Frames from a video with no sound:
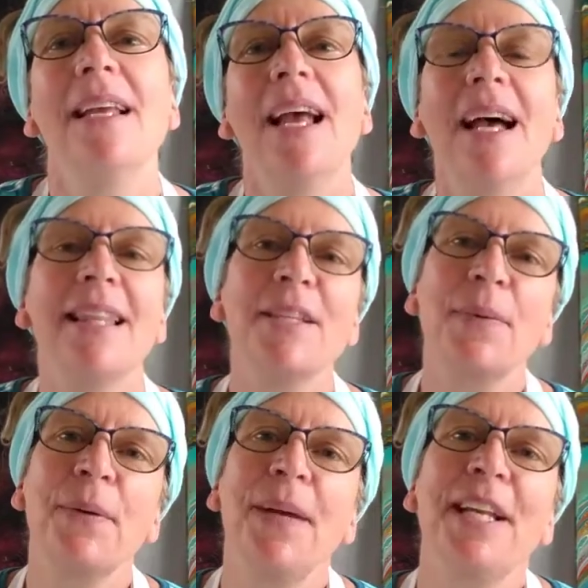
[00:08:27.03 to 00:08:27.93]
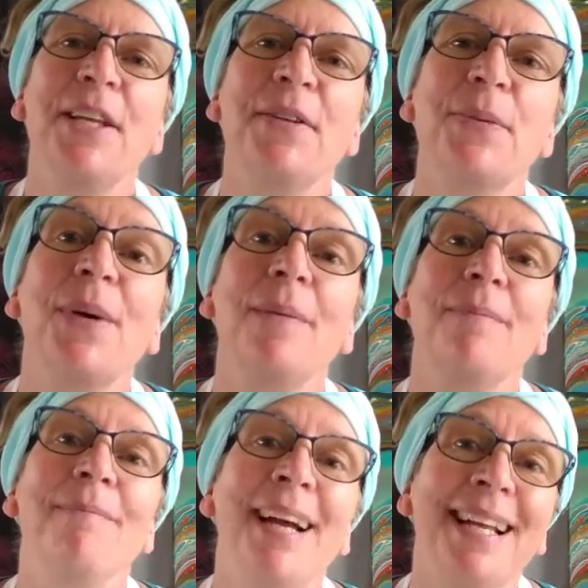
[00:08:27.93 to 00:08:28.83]
And that's one way to use what
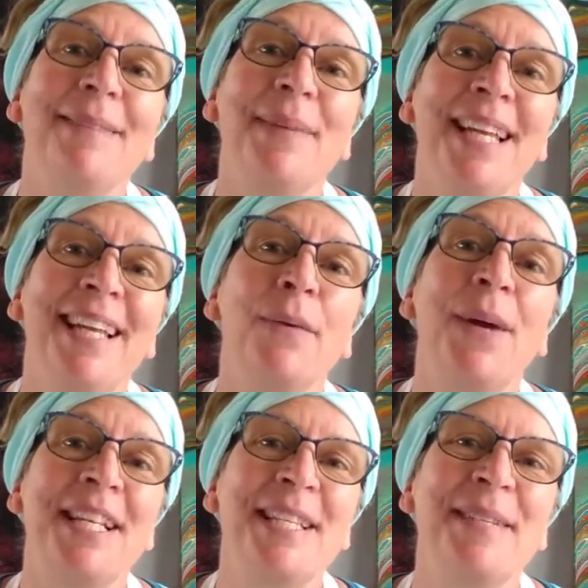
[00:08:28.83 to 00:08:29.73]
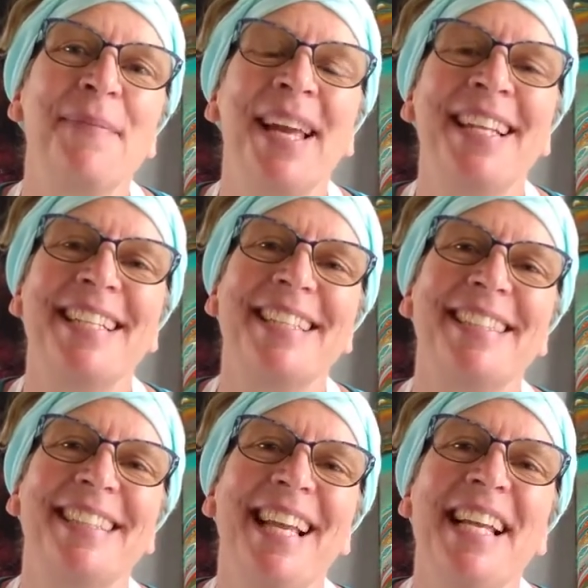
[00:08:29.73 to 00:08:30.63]
might be wasted paint.
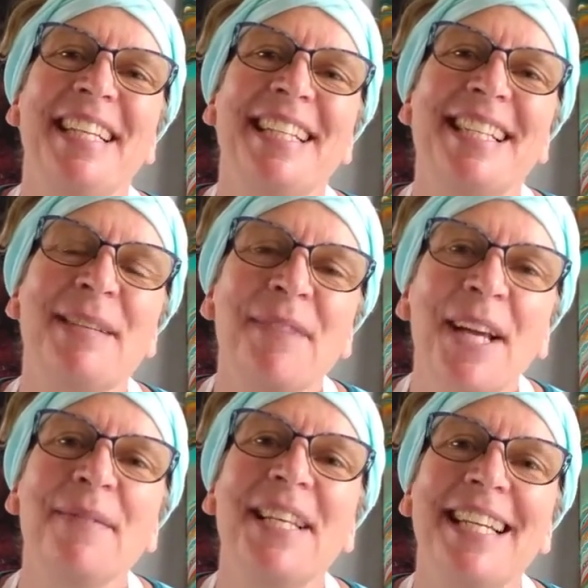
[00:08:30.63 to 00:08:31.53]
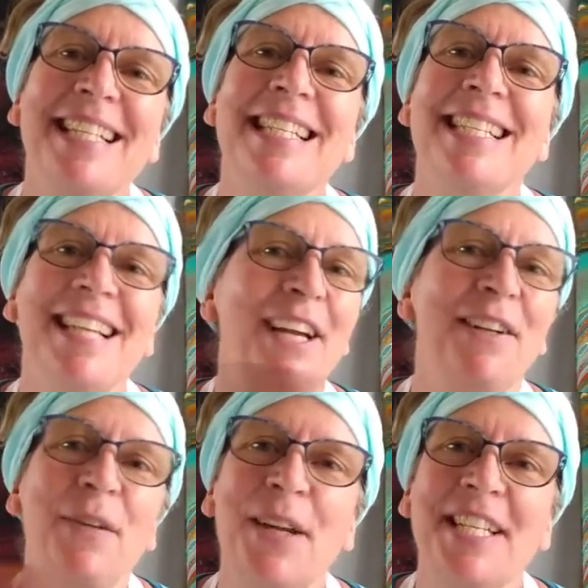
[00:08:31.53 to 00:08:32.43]
Sometimes it is
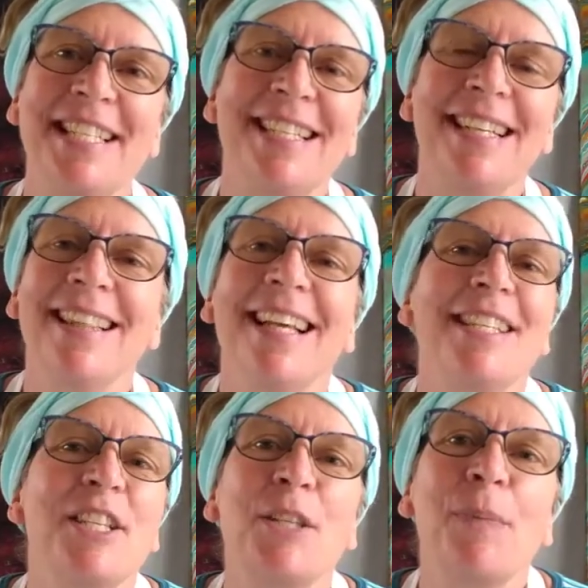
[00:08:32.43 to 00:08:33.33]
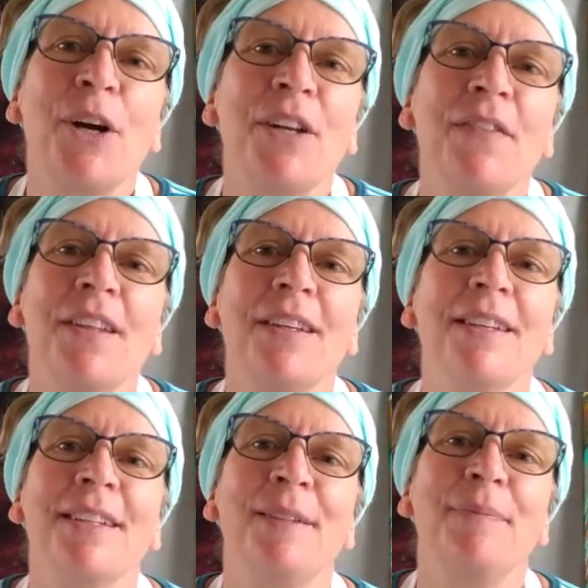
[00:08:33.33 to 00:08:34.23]
entirely wasted, and that's just part of
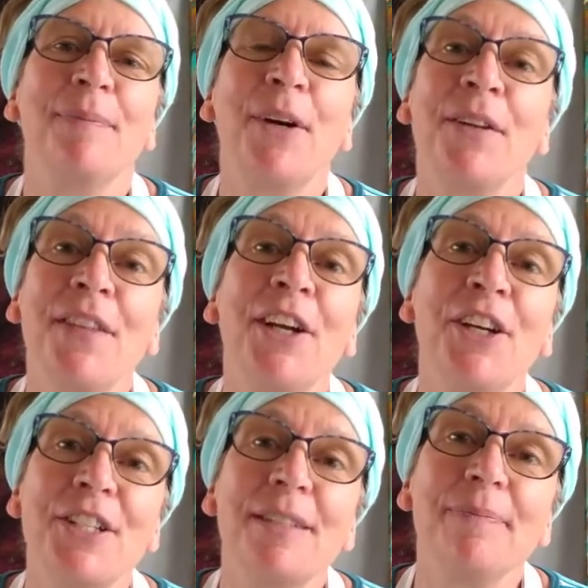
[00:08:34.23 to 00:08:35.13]
the art.